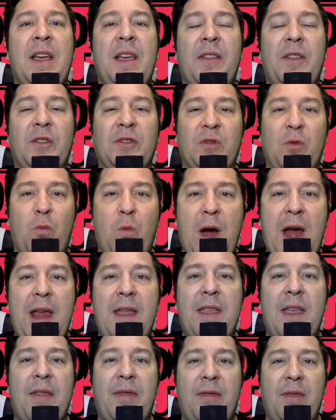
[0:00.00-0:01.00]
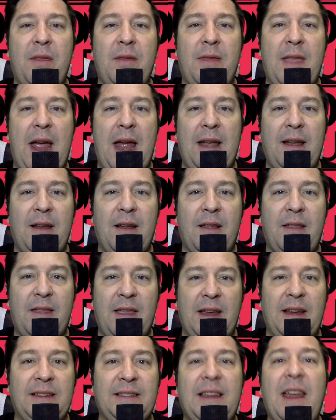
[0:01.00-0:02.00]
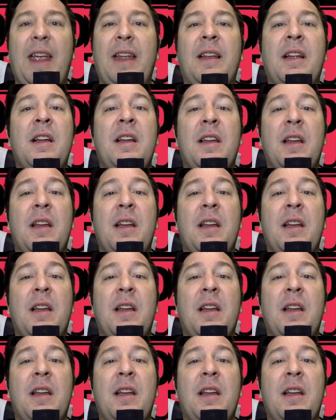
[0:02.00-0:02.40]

There's a way that things hit.